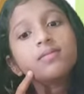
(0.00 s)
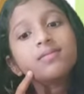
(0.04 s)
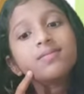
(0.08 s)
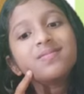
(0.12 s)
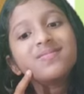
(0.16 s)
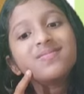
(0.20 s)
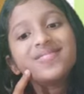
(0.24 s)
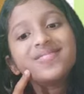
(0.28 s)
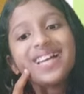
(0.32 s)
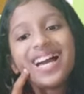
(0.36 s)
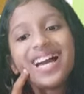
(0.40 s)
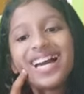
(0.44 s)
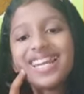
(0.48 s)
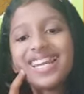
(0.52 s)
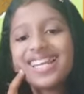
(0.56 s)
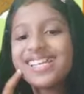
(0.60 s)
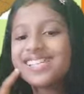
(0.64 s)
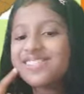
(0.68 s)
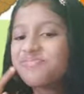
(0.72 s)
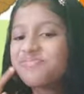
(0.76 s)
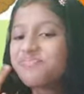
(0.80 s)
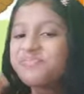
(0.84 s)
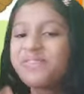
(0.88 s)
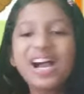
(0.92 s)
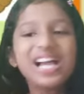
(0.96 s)
That
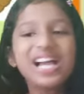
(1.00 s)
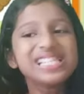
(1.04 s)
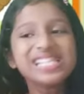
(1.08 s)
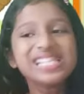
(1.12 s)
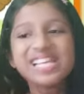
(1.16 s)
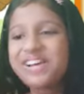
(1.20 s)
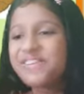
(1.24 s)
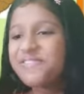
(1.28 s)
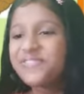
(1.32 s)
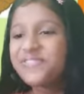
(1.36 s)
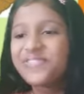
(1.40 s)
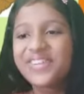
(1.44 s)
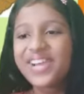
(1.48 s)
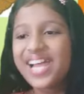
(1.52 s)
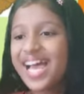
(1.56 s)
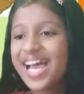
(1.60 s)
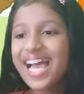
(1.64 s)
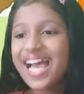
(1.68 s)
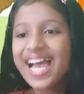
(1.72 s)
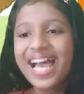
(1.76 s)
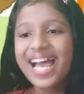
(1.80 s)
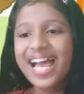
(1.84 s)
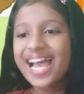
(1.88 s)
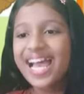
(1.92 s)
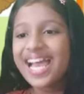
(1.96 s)
is
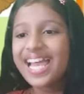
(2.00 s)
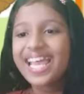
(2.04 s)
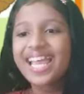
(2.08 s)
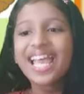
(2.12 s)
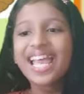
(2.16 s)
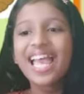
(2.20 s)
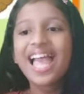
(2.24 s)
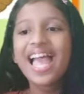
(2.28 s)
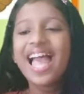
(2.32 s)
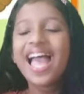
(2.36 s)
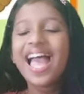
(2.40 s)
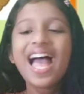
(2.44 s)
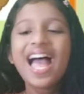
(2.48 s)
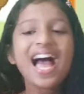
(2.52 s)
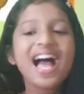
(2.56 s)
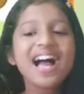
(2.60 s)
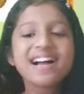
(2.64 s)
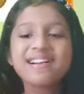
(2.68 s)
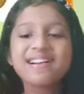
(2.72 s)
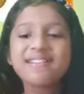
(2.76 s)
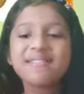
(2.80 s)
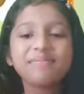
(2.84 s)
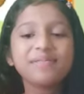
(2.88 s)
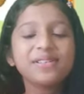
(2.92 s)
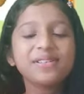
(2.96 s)
butterfly.
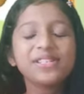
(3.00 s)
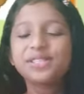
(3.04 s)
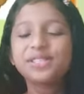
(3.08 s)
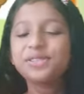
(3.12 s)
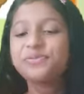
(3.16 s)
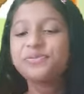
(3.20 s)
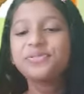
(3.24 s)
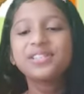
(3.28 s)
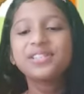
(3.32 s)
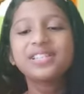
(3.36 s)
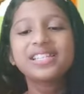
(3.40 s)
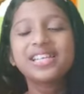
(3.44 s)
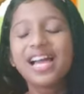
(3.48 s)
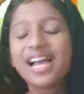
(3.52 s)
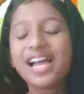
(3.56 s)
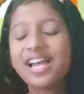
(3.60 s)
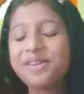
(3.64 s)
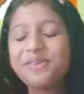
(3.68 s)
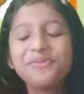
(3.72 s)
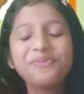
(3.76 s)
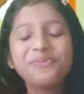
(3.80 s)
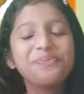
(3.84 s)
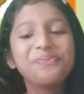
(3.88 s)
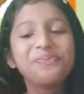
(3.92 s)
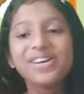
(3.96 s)
A beautiful
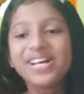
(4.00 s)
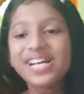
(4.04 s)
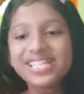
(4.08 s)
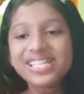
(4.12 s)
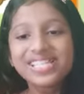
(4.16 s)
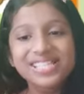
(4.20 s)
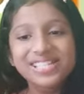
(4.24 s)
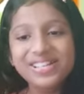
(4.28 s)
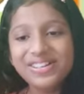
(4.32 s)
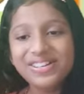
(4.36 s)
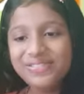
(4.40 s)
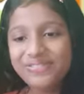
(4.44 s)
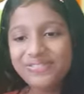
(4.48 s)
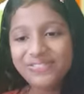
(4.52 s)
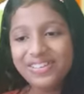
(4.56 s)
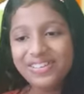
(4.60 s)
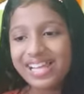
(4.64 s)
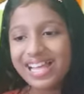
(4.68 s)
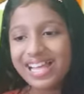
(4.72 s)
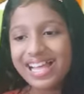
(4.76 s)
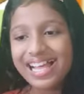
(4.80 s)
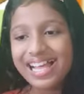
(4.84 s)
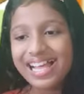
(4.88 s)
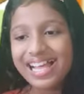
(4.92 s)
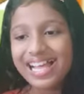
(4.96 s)
kind of
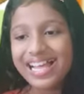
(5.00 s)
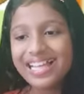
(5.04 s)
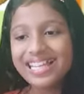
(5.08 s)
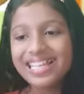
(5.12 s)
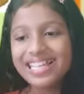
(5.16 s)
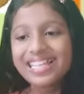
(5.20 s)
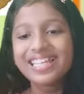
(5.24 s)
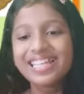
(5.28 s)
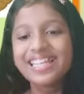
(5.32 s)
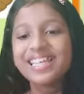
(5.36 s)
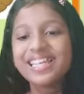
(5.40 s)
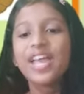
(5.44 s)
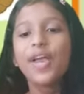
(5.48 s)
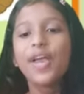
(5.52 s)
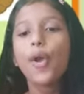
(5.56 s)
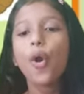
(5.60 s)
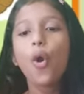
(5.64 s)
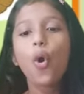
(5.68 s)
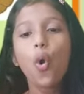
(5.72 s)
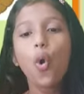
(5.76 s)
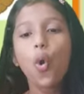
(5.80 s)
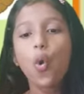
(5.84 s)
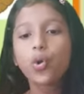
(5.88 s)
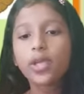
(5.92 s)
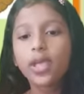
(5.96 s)
butterfly.
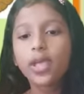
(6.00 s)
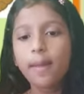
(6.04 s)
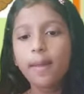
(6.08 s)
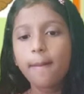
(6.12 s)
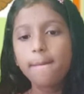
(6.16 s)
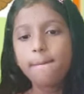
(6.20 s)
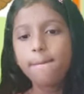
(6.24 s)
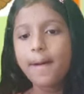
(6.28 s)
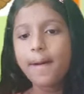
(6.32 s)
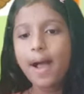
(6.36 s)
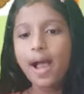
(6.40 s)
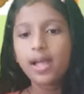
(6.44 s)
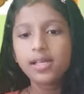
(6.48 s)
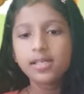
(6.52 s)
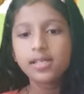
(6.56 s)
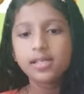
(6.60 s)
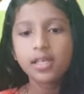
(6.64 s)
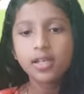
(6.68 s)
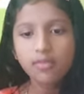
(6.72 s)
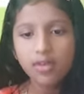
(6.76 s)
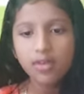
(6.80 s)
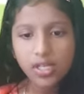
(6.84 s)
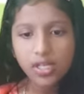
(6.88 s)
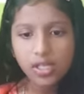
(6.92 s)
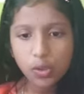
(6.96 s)
Okay, but
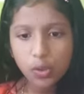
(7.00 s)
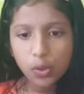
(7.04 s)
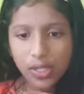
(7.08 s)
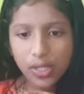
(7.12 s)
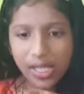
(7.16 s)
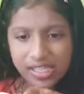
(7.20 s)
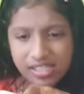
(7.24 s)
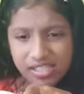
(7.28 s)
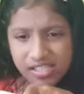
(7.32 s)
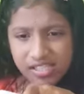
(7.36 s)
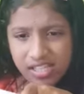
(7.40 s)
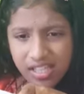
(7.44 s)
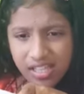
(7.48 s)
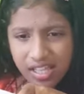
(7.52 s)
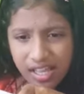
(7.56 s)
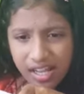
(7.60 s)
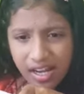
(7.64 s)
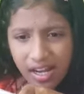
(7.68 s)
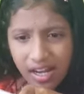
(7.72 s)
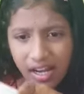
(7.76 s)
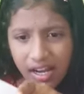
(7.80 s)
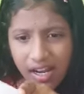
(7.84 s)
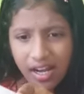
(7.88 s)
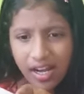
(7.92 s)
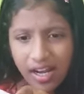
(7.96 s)
even you can see
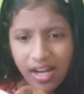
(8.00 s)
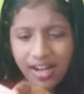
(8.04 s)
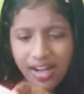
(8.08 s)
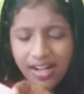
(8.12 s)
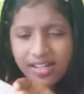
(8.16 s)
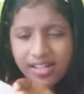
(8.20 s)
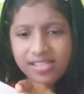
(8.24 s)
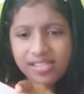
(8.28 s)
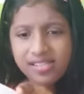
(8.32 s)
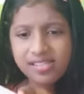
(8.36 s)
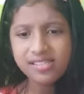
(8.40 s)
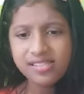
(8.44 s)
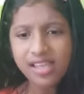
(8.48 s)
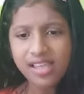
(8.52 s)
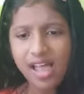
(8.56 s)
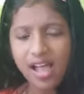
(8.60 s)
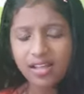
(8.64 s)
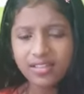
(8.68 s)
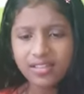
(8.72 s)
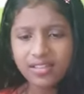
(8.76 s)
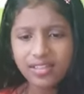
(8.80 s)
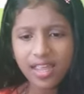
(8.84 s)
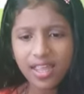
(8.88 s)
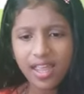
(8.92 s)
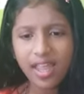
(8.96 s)
that it is
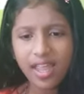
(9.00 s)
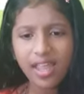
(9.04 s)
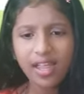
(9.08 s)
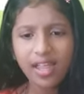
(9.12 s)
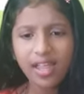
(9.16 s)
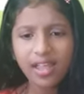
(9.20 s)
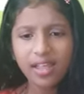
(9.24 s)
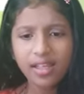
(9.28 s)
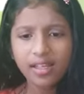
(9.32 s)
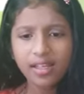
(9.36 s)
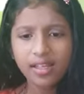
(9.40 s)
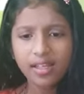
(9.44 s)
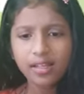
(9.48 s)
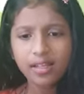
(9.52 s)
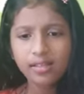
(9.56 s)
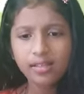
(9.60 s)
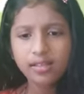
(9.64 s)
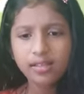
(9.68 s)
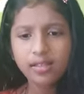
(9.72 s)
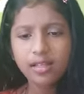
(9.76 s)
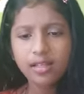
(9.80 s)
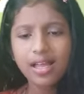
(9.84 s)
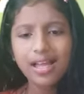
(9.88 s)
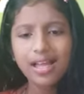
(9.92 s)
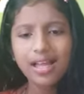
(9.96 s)
sucking
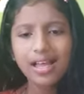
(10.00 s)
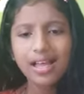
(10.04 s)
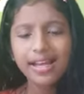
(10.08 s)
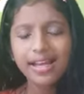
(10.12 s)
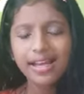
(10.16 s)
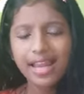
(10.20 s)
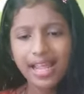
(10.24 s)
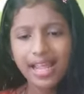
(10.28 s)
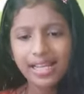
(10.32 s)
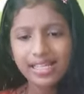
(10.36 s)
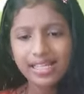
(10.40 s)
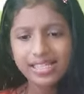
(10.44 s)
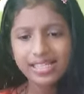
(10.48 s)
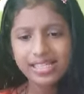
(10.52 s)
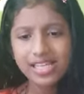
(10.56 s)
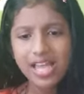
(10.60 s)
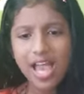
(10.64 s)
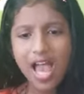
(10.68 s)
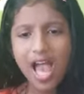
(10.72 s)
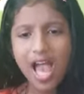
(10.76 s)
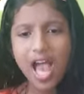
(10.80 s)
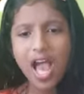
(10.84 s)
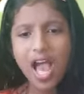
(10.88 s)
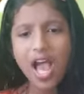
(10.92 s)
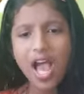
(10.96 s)
a
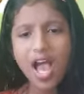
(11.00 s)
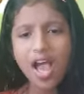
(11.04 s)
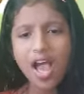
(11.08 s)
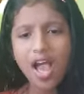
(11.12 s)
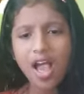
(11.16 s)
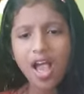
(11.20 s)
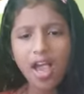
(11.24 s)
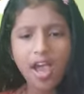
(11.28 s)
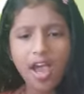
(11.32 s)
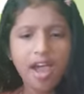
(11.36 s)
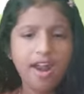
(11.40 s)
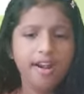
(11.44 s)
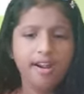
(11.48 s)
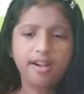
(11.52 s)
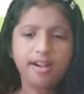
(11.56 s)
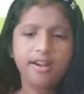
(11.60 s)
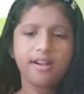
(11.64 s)
nectar.